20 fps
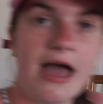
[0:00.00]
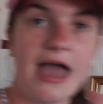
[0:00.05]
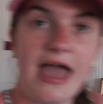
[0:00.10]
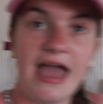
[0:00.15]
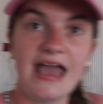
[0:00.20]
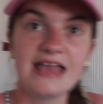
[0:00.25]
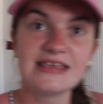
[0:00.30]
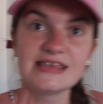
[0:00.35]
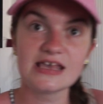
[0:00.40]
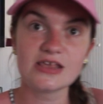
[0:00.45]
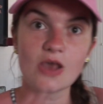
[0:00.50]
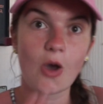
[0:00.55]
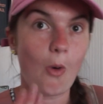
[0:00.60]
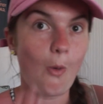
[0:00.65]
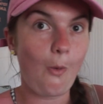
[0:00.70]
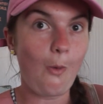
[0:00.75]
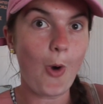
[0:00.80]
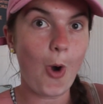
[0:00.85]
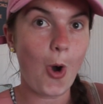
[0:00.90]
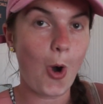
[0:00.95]
It is
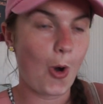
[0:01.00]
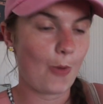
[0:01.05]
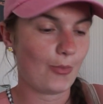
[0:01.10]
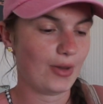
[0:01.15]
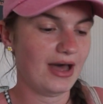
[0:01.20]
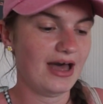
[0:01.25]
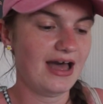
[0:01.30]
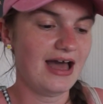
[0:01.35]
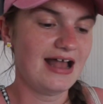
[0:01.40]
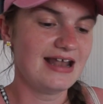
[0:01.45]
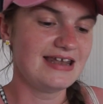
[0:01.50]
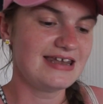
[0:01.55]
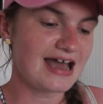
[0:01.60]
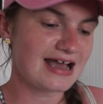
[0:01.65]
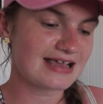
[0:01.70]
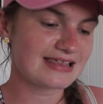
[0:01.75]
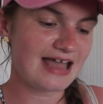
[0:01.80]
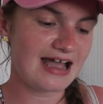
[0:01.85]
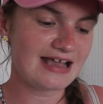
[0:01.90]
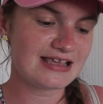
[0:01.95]
warm.
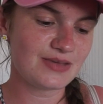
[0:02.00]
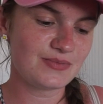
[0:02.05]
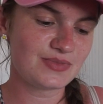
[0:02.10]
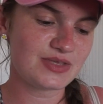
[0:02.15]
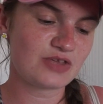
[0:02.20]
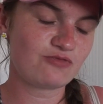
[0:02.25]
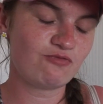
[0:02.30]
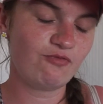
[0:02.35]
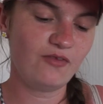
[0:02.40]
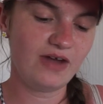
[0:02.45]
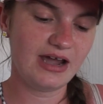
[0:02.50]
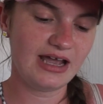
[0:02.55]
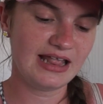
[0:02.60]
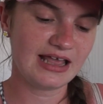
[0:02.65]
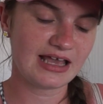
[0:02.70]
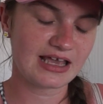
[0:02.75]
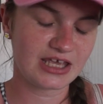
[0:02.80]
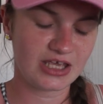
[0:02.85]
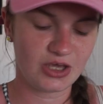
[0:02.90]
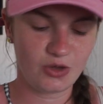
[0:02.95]
Next item is this really
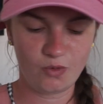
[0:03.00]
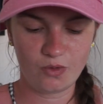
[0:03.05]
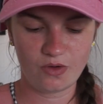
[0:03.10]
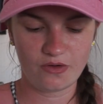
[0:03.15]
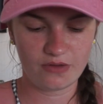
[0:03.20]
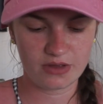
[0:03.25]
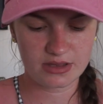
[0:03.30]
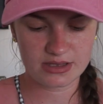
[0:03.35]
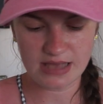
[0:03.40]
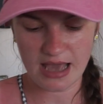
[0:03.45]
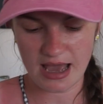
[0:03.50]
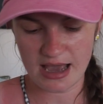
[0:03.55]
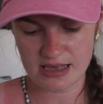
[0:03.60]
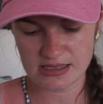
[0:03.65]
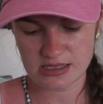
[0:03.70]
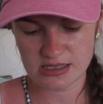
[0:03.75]
cute size